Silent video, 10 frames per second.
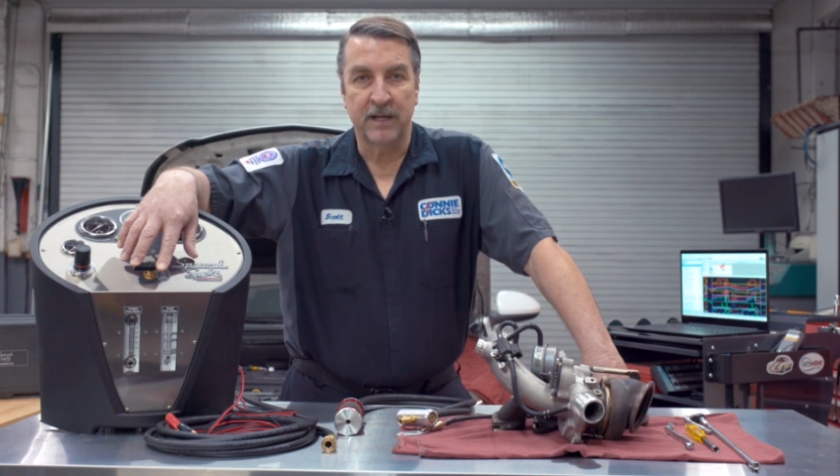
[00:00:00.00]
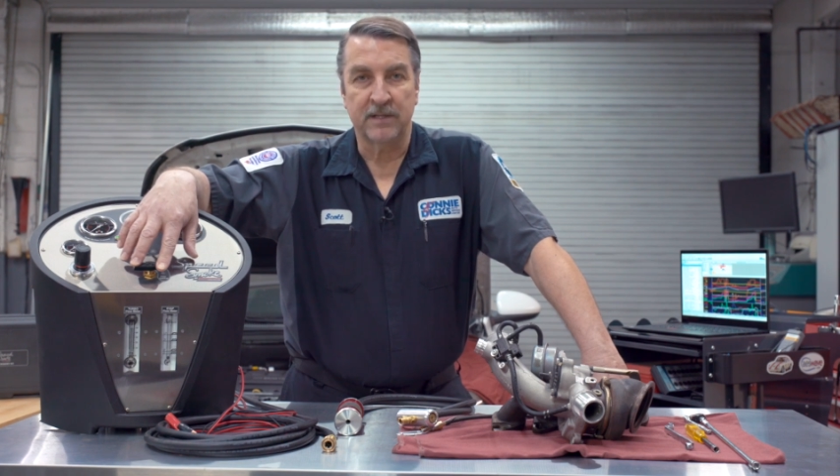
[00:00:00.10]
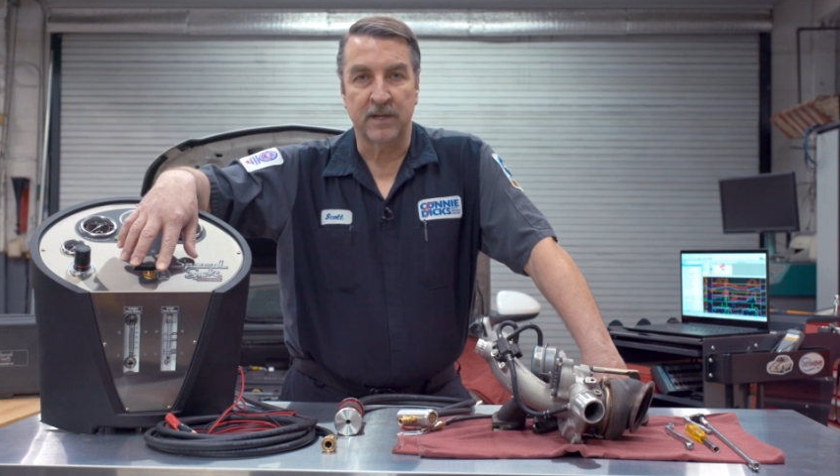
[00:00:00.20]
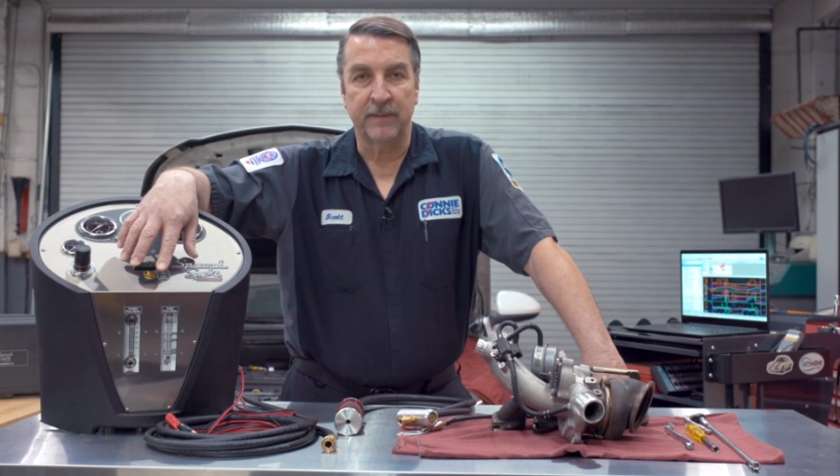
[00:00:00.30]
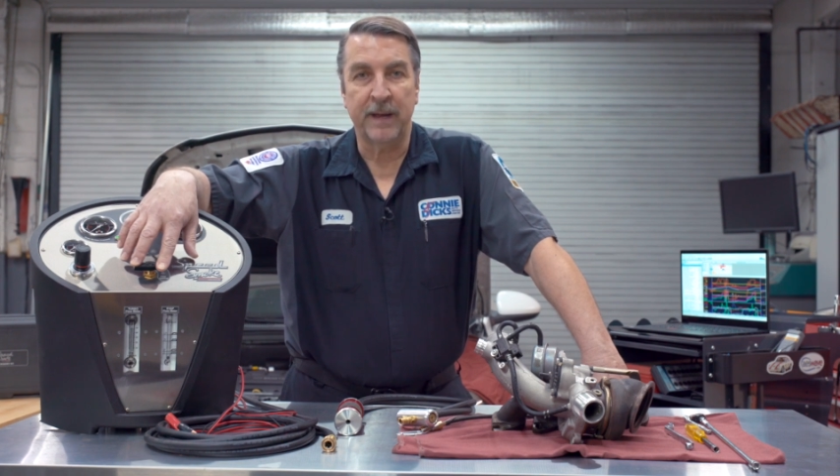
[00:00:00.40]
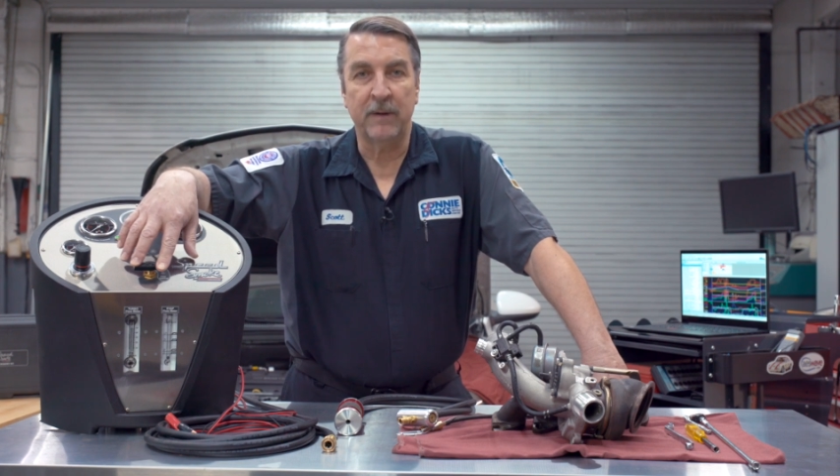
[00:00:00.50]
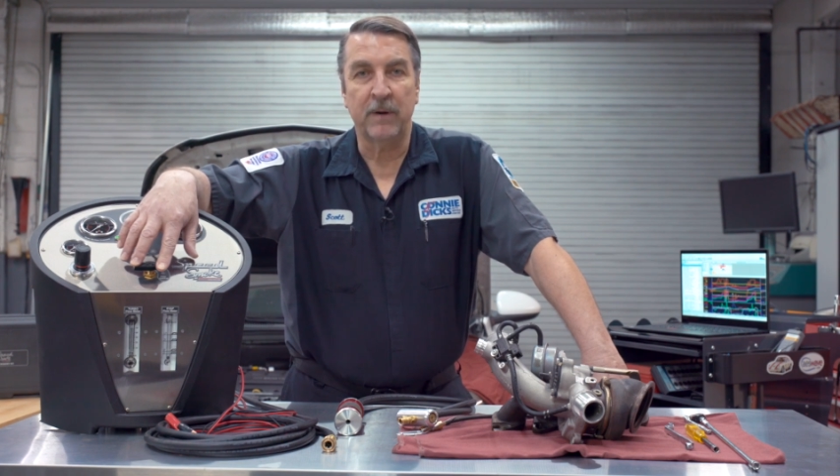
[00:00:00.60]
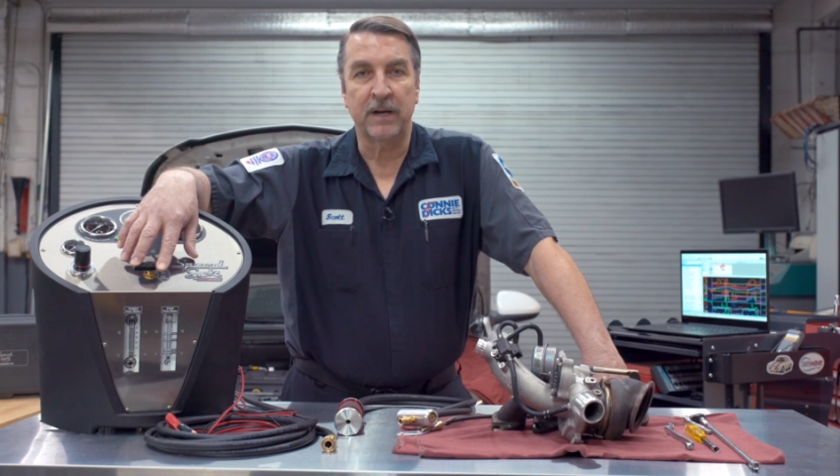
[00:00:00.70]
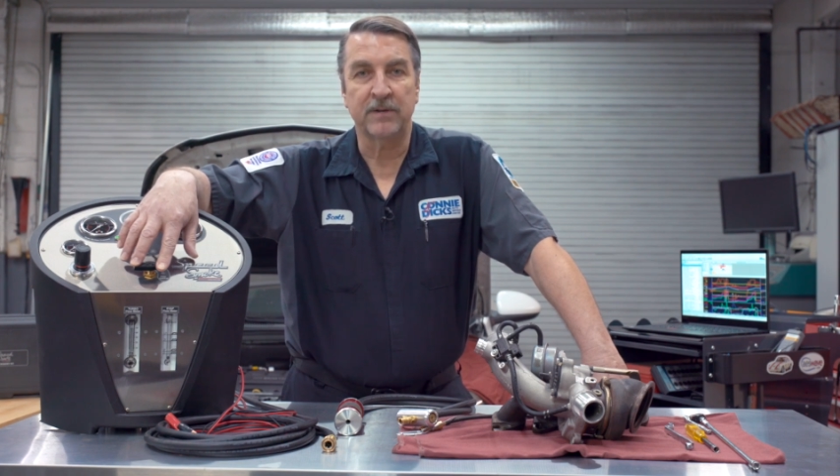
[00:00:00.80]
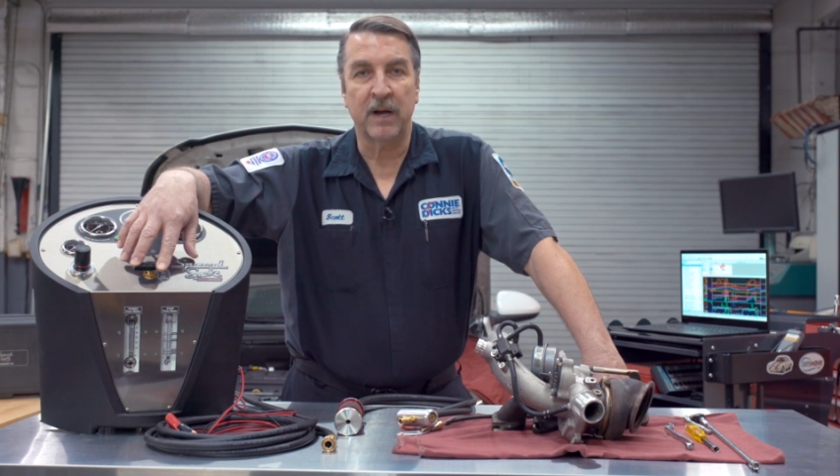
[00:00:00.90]
So you may
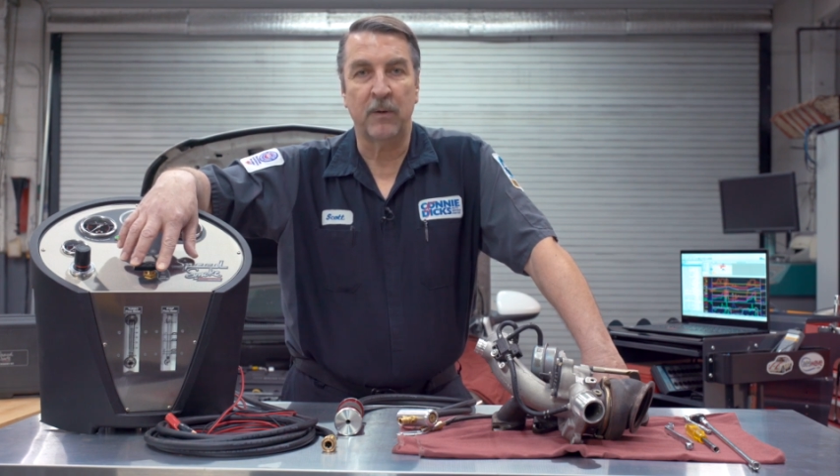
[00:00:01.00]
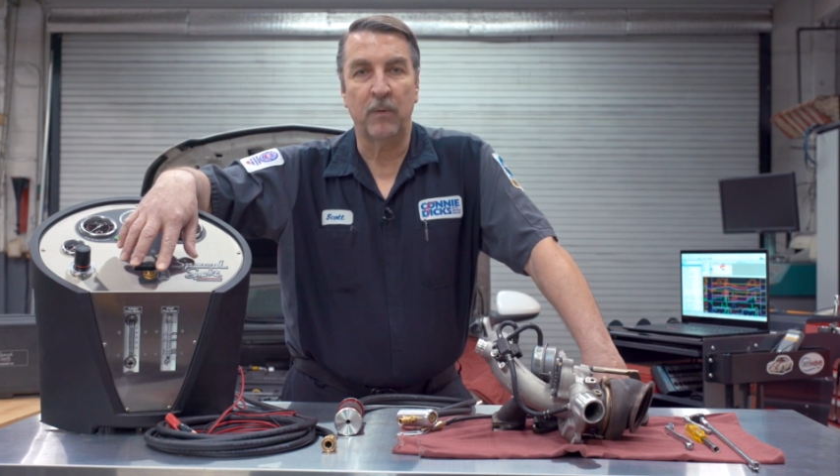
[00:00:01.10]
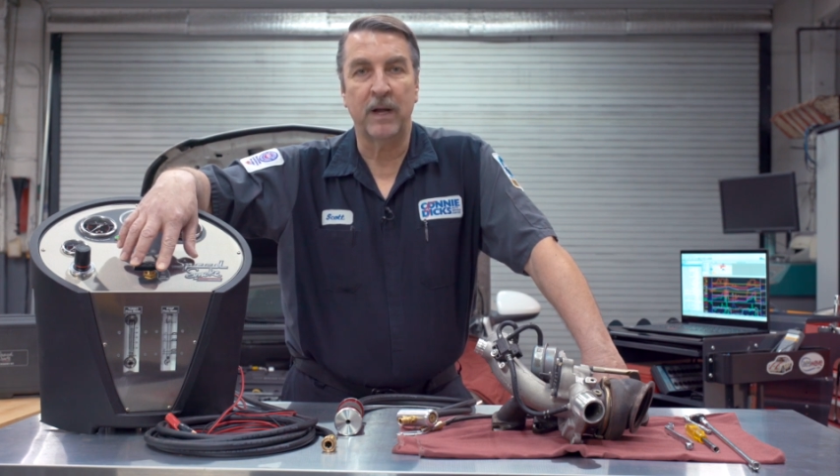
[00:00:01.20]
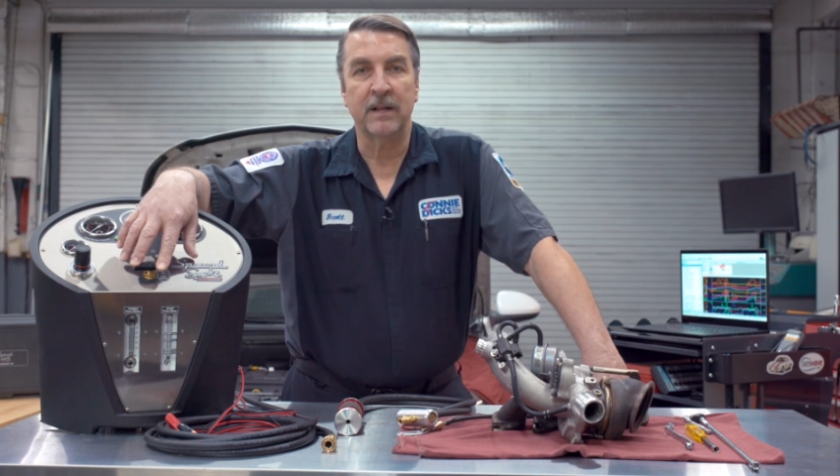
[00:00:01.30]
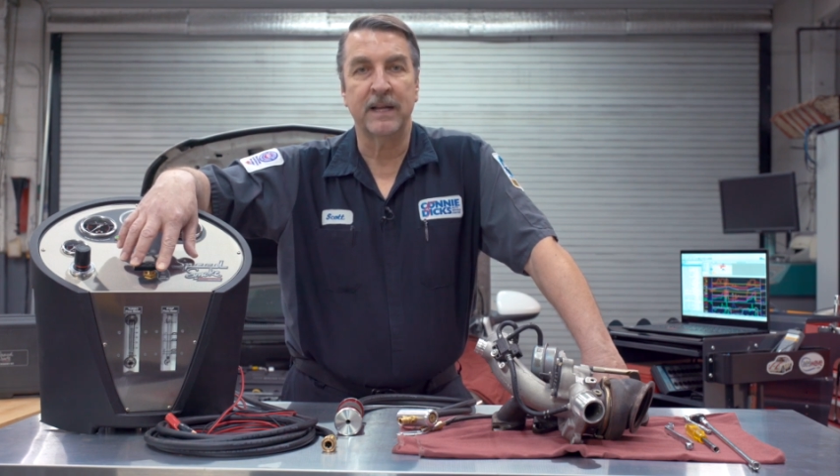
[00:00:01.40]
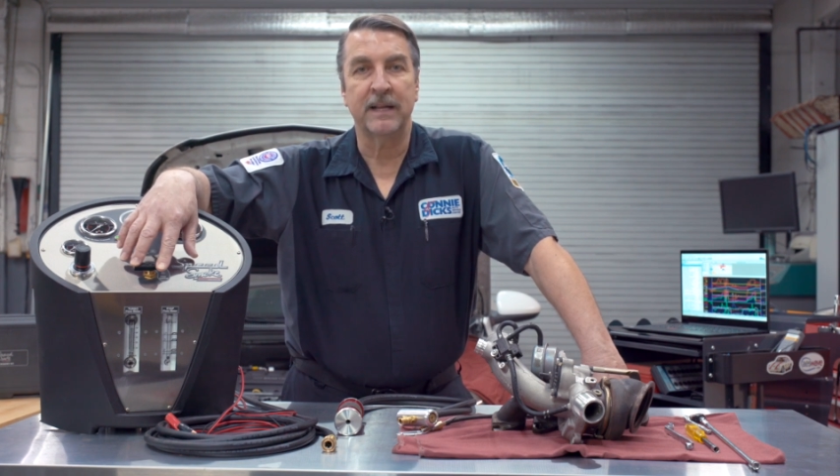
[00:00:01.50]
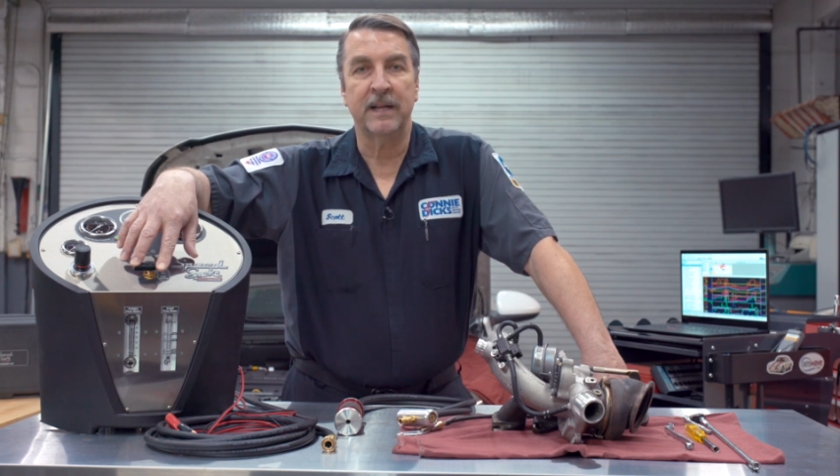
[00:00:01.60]
want to try wiggling